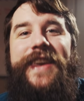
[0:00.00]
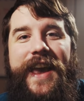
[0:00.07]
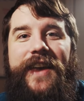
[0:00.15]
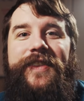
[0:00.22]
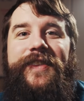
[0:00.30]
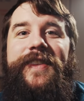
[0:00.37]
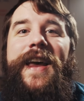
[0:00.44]

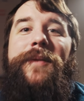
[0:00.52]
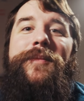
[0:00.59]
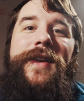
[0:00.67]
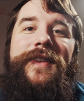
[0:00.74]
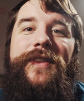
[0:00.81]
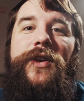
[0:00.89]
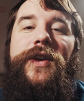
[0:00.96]
Yes, that
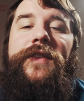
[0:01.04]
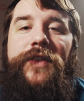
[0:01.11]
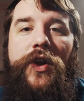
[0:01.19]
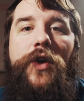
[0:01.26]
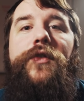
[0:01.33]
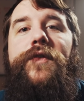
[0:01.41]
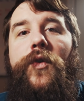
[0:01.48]
means there is
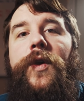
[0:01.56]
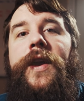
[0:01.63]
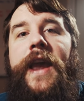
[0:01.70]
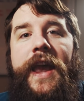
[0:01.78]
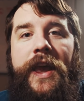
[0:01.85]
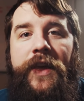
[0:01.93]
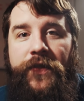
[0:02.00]
no
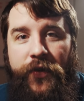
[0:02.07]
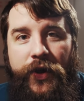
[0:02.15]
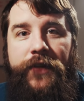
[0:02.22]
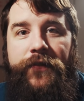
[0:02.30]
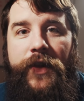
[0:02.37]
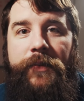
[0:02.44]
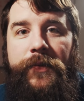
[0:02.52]
4K at
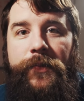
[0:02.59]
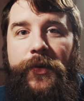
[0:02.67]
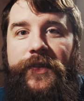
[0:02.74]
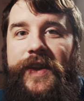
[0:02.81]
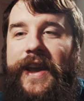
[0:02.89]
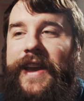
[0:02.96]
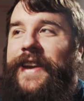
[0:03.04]
30 frames per
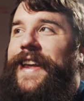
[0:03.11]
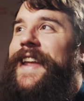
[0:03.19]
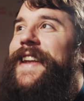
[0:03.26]
second